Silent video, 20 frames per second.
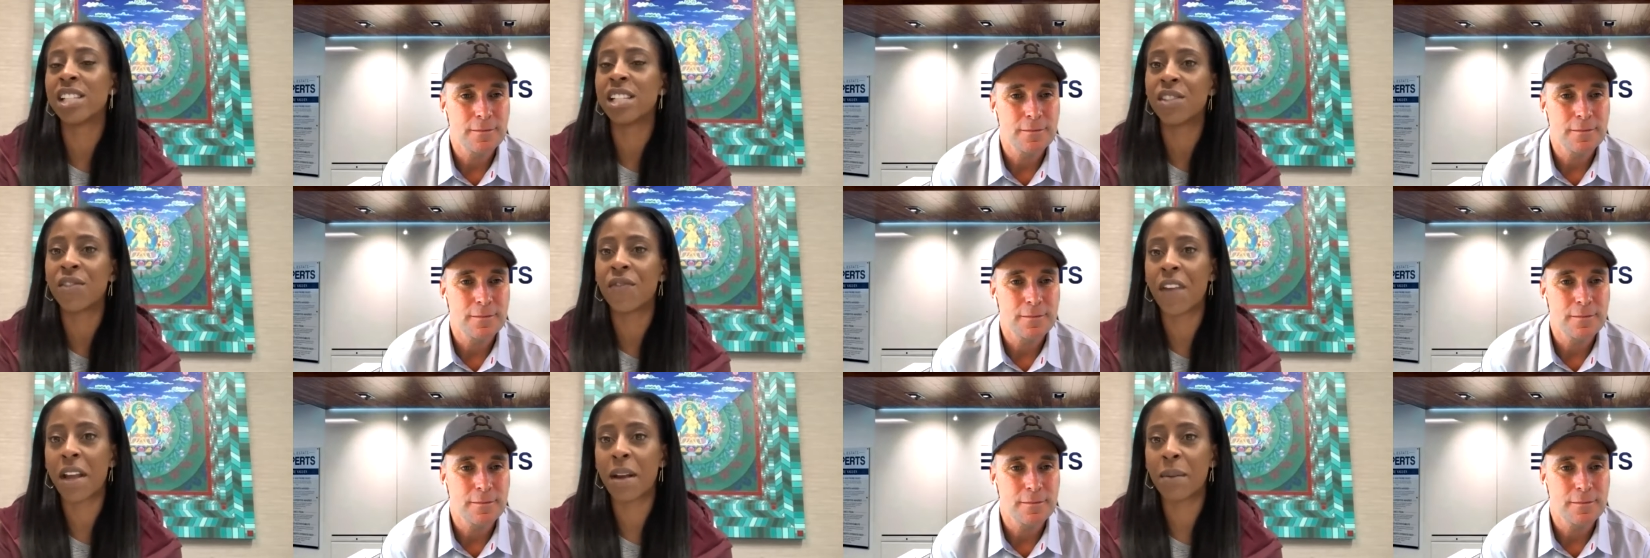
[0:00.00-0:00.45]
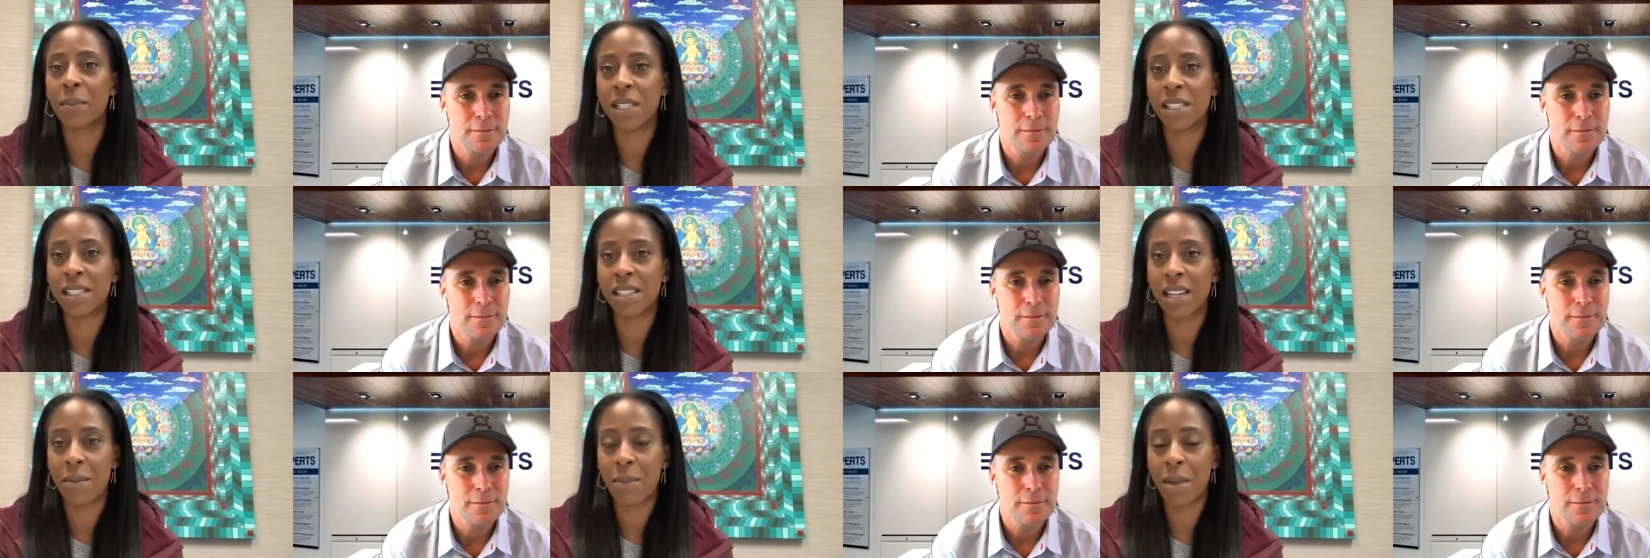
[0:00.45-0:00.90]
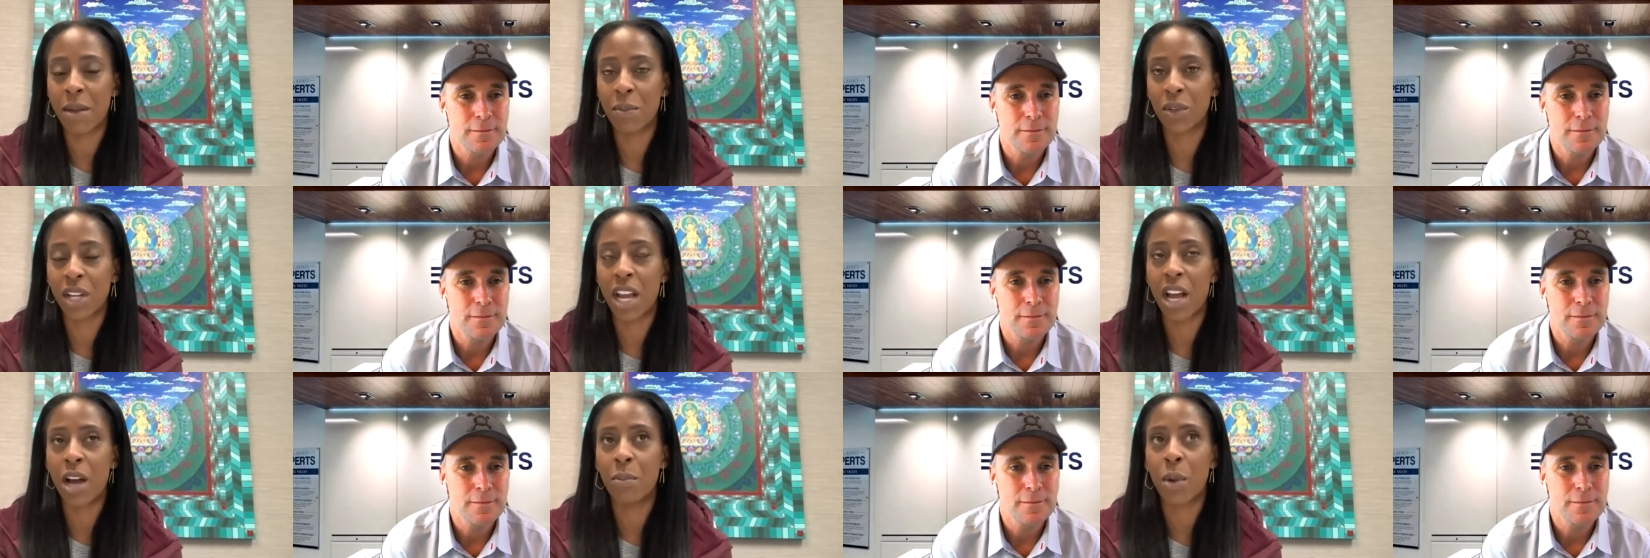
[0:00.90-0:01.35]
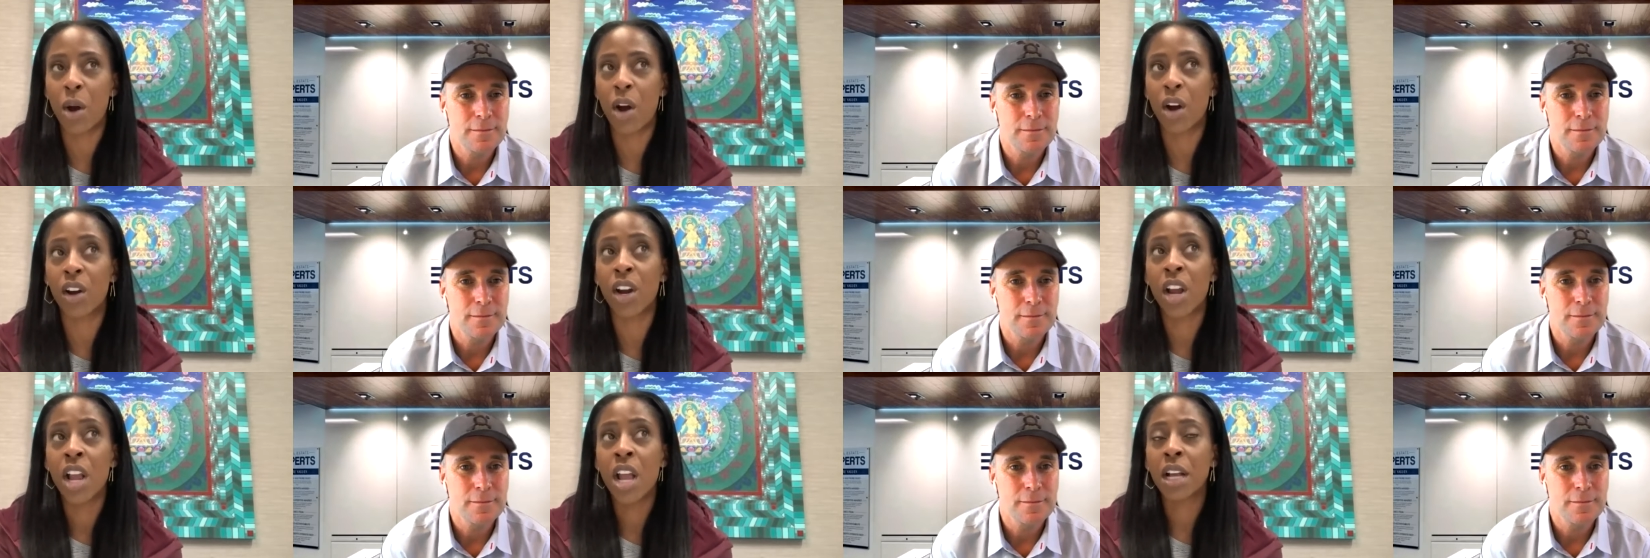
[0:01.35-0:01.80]
Speaker 1: these families that I'm able to help
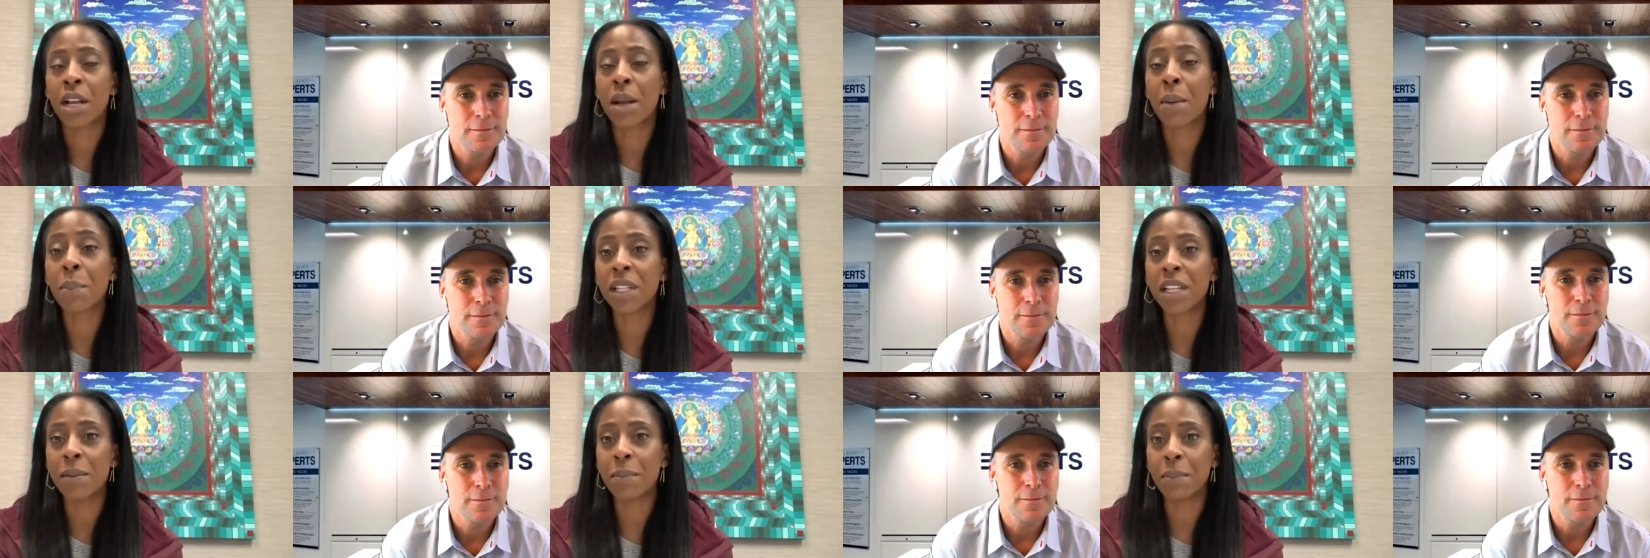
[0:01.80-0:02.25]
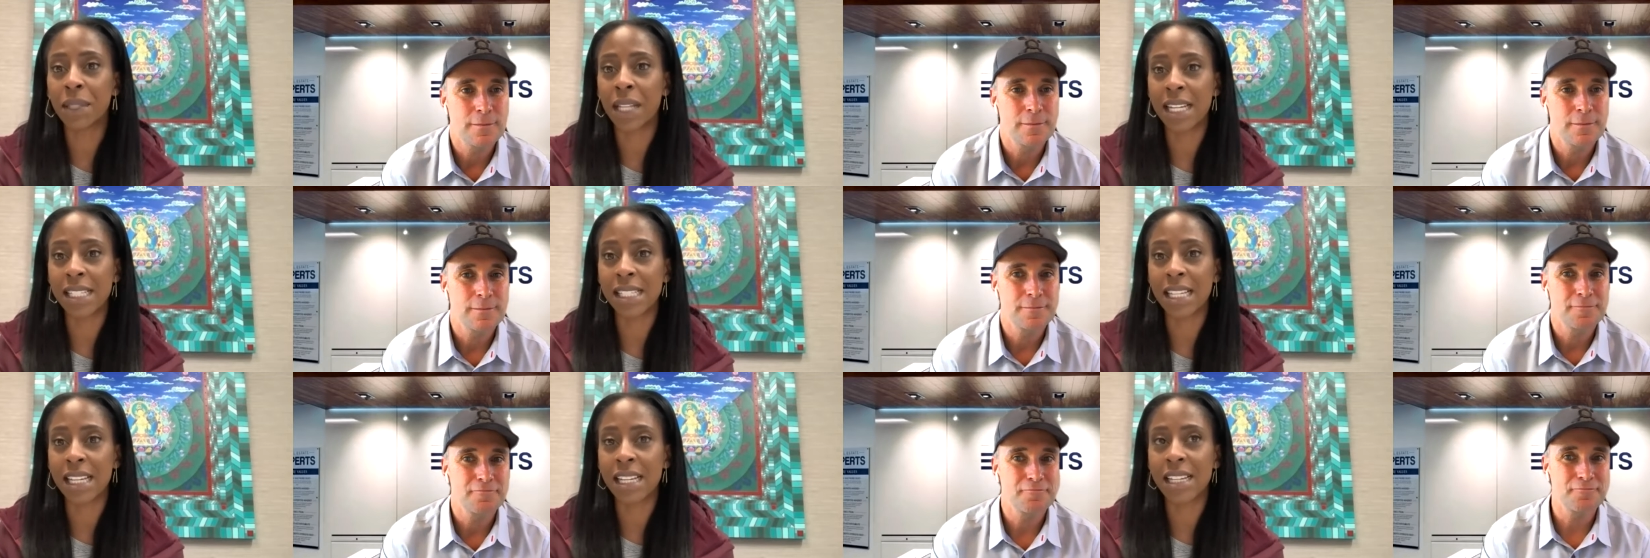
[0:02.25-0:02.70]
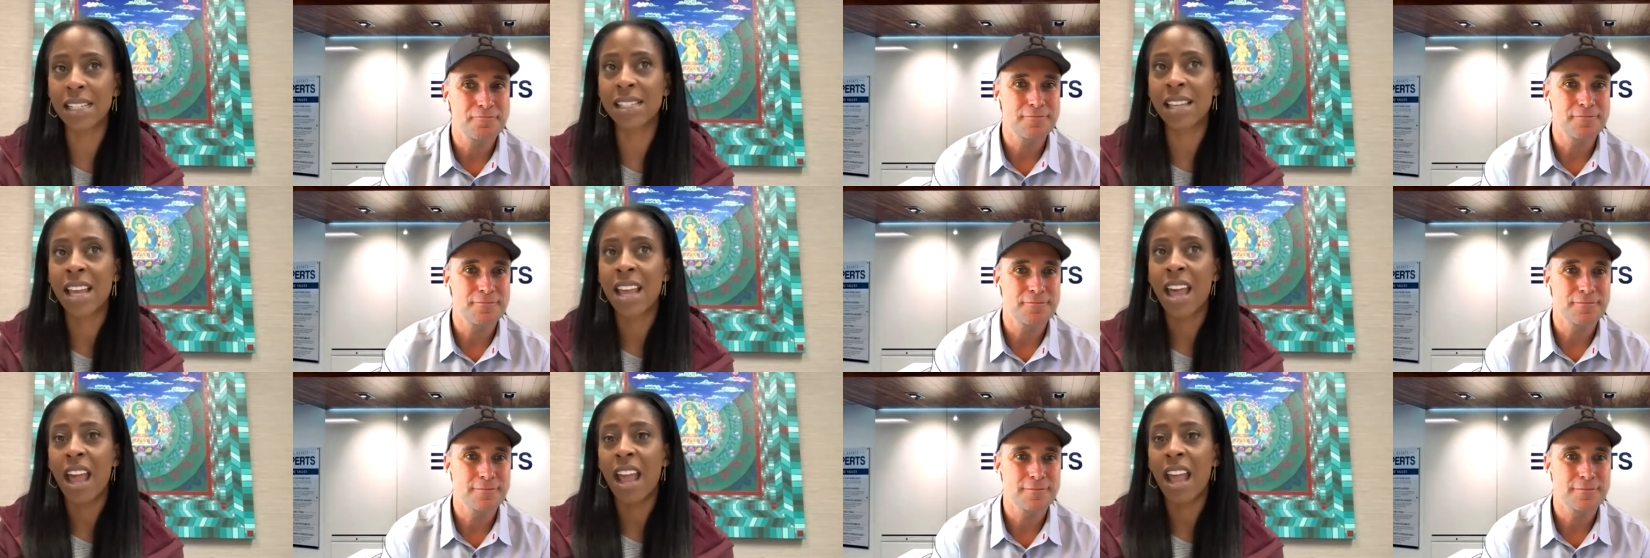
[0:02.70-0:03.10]
are complete blessings.